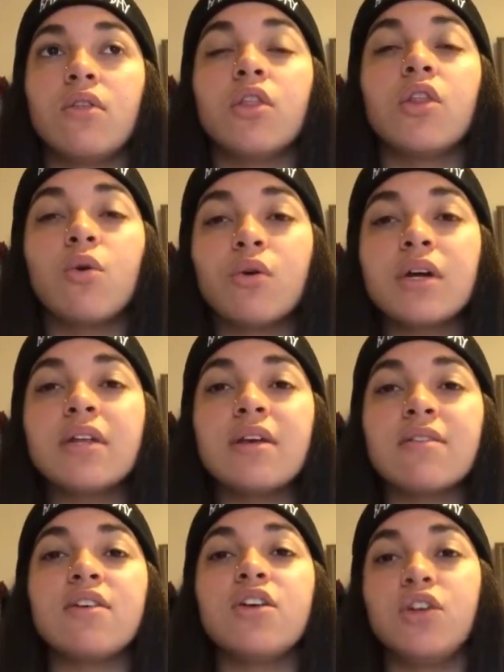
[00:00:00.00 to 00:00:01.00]
Laurie
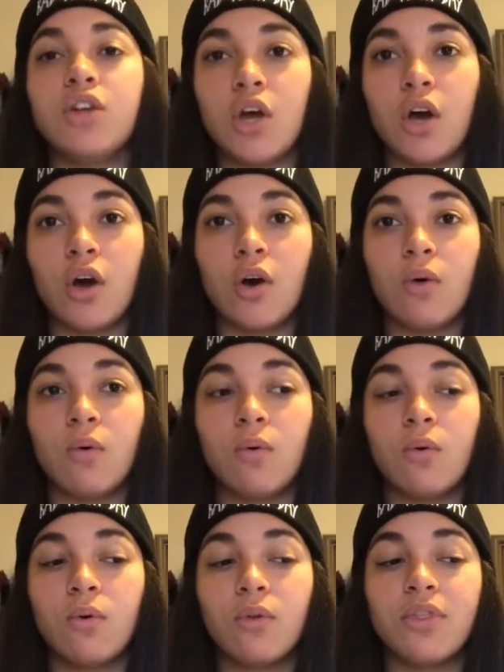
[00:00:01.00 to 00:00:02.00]
doesn't know
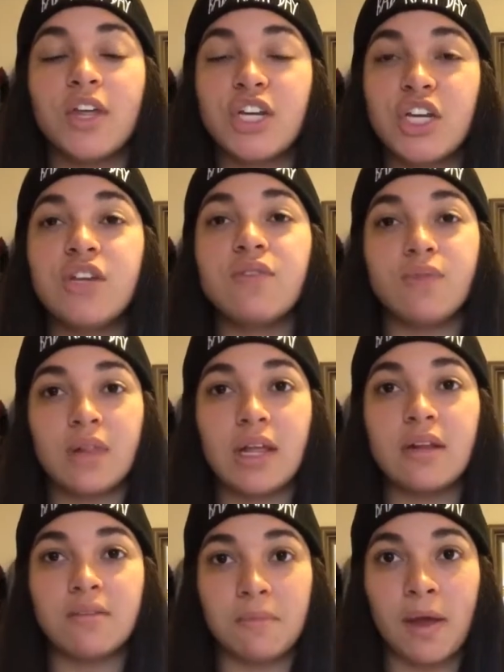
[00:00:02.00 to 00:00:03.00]
that she's
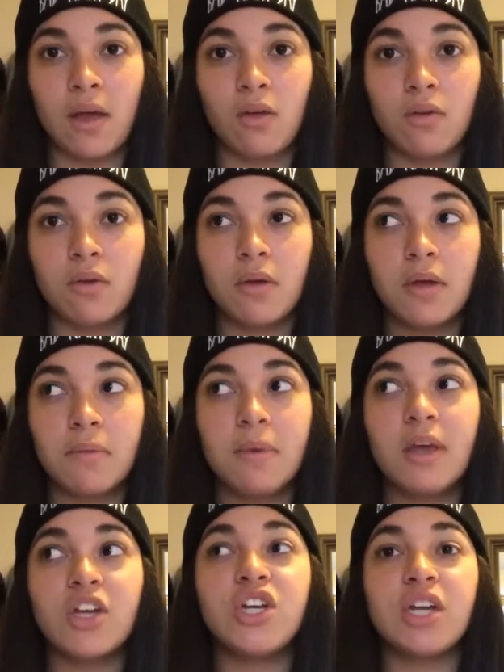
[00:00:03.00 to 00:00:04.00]
related to Michael
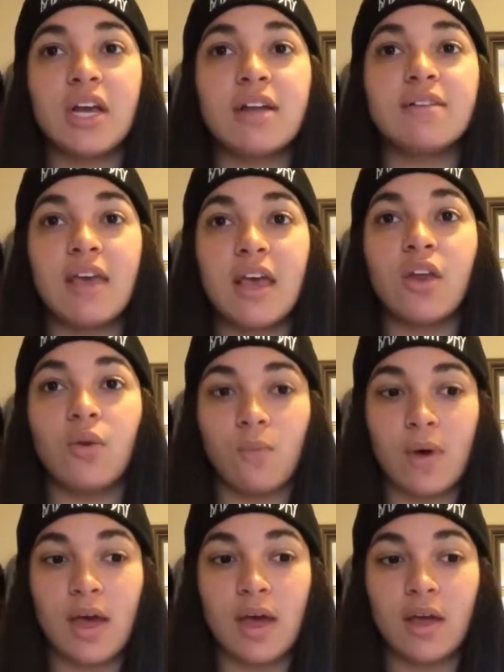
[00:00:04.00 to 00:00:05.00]
because she got taken
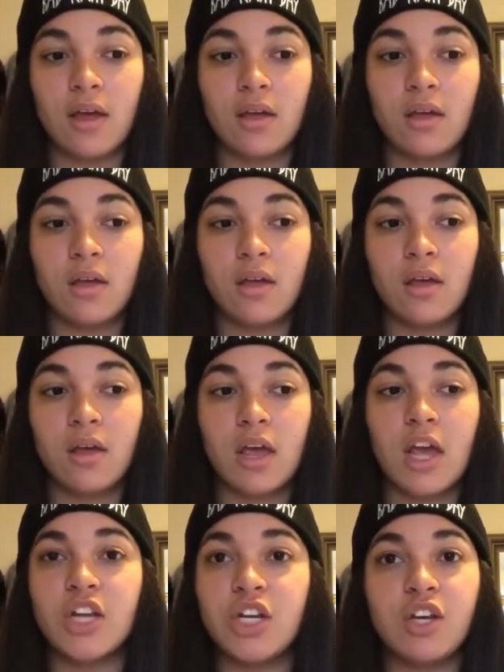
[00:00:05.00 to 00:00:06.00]
away
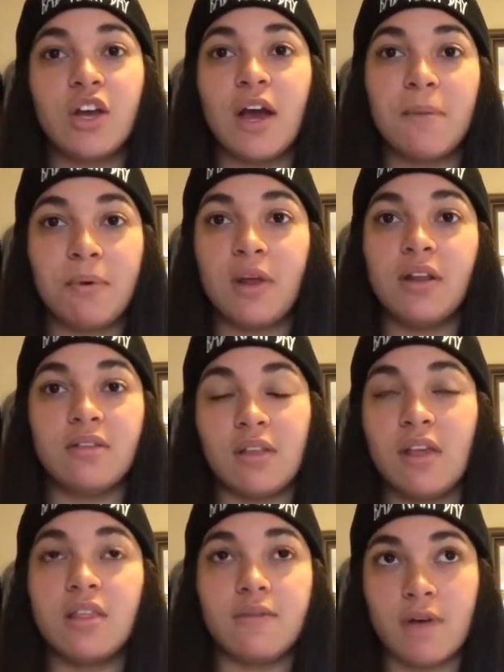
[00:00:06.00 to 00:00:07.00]
and she got put into
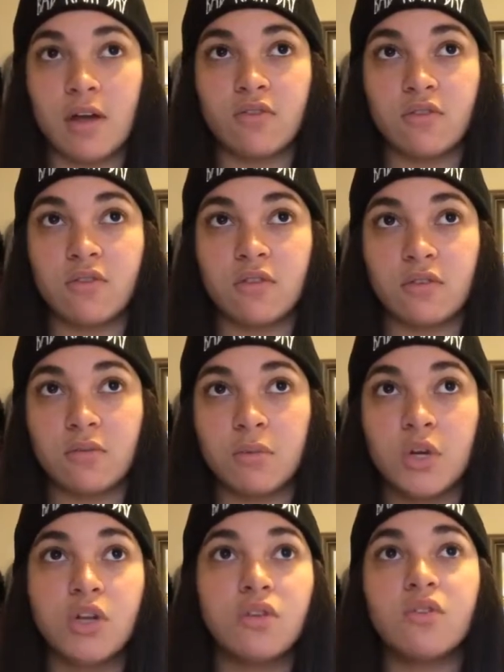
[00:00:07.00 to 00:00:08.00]
like the foster system,
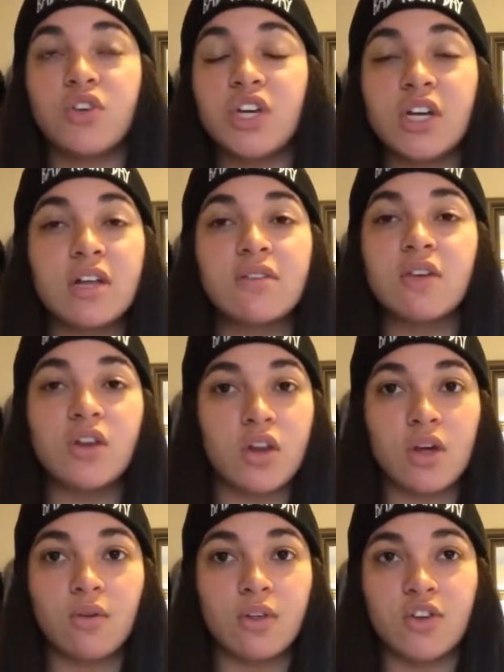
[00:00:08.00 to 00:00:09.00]
so she doesn't
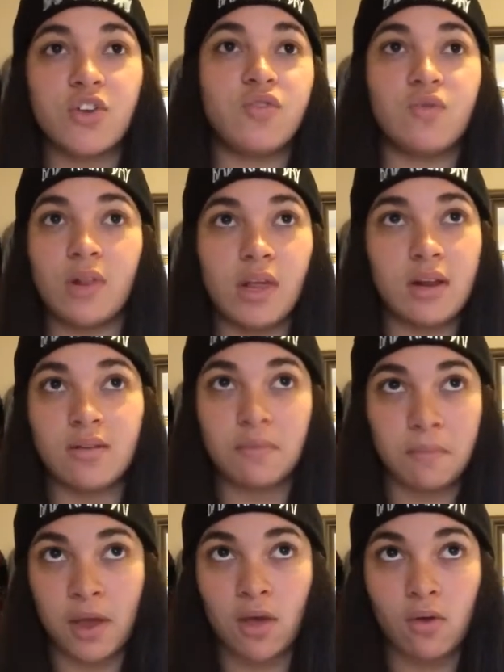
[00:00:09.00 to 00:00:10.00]
know that she's related to
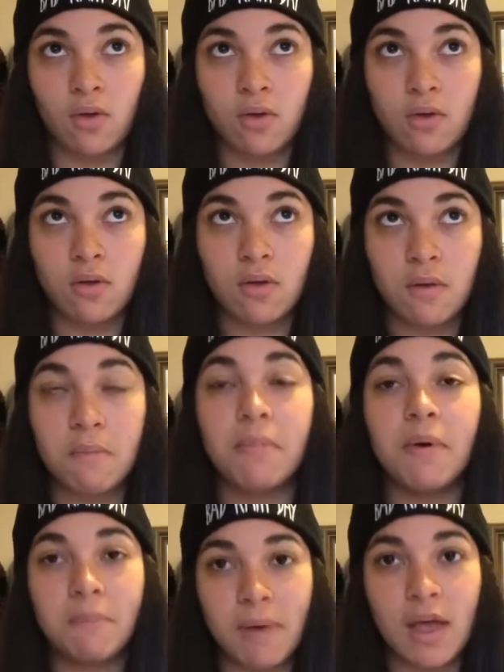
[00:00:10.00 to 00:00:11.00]
Michael,
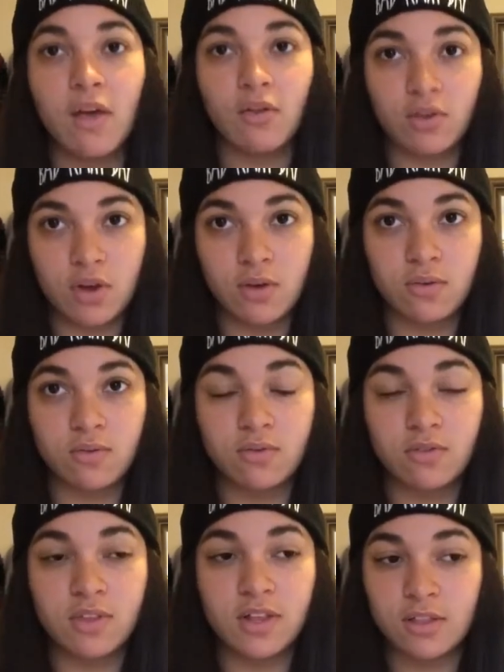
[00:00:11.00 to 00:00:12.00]
but Michael
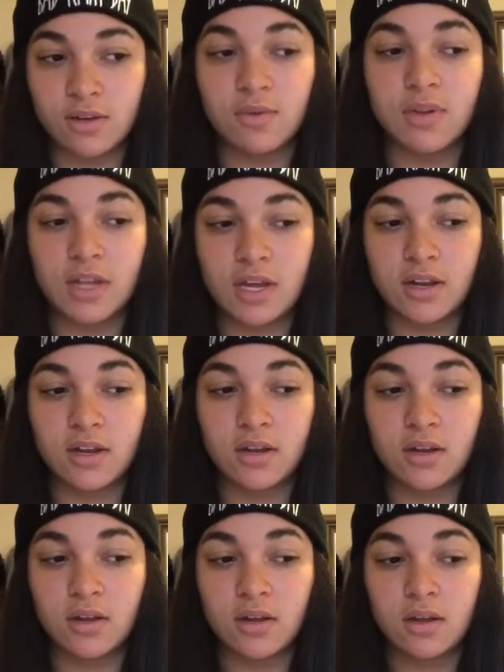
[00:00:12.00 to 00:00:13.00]
knows that they're related,
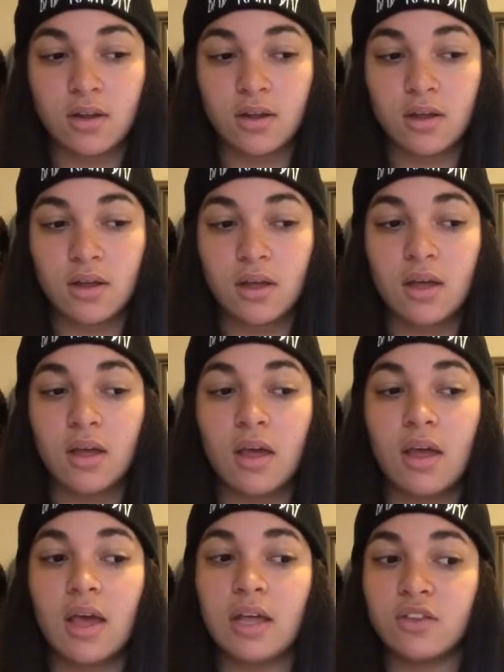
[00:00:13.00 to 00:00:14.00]

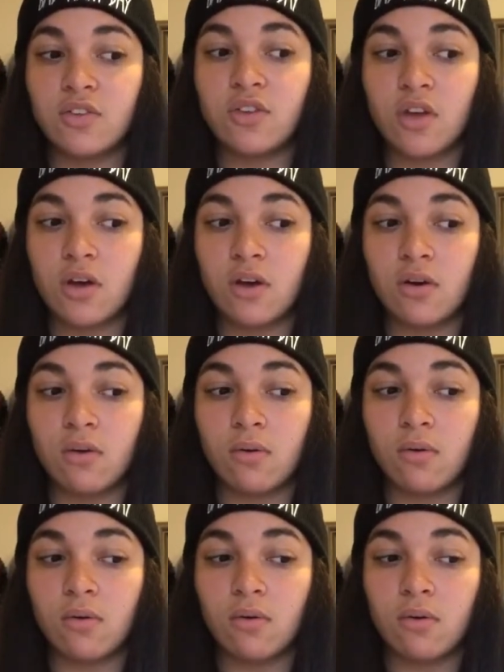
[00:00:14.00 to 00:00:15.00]
and
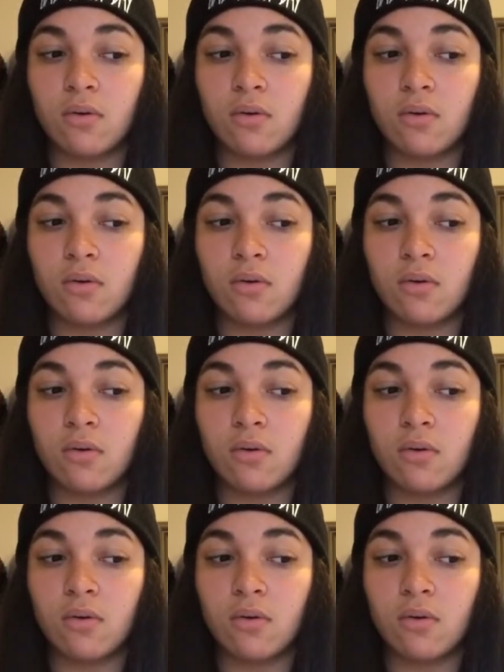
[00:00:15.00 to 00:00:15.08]
so